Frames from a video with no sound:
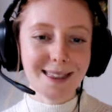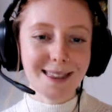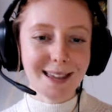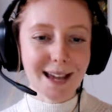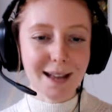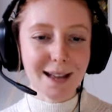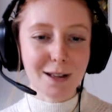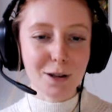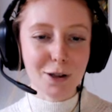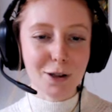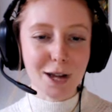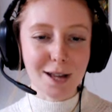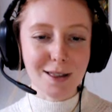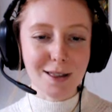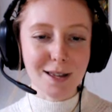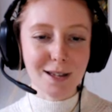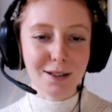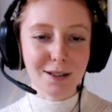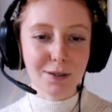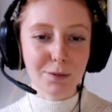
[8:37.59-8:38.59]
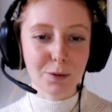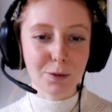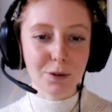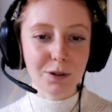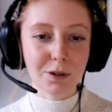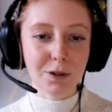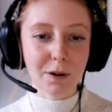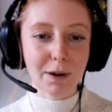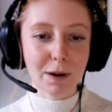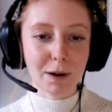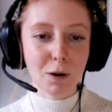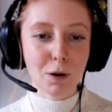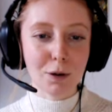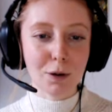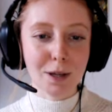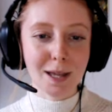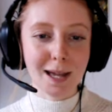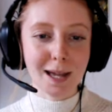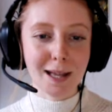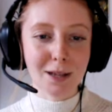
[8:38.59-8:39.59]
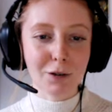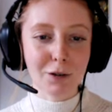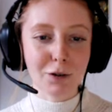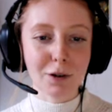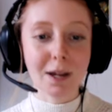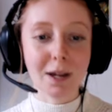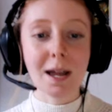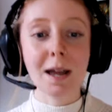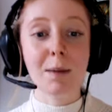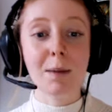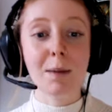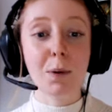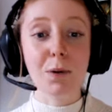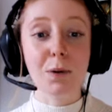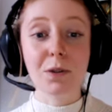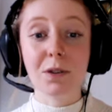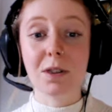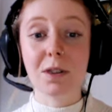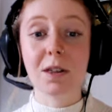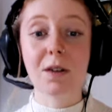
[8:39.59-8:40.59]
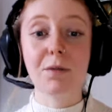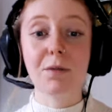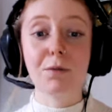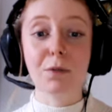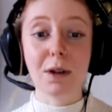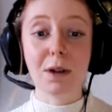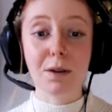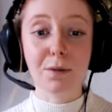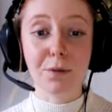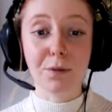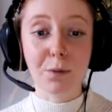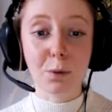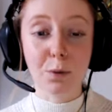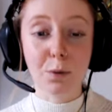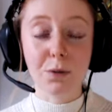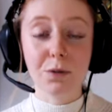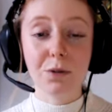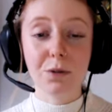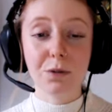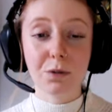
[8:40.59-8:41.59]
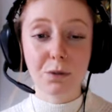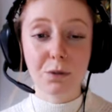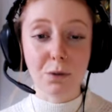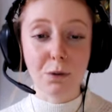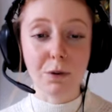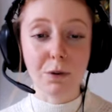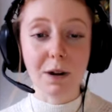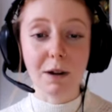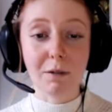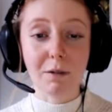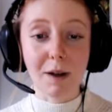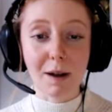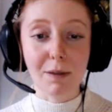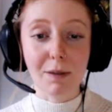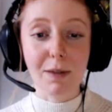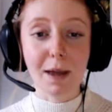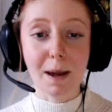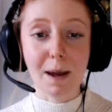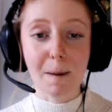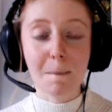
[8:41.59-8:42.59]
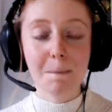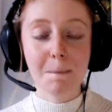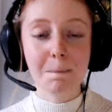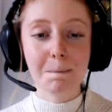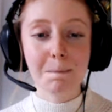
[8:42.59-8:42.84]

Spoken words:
the energetics of what's going on and create positive reinforced story around that.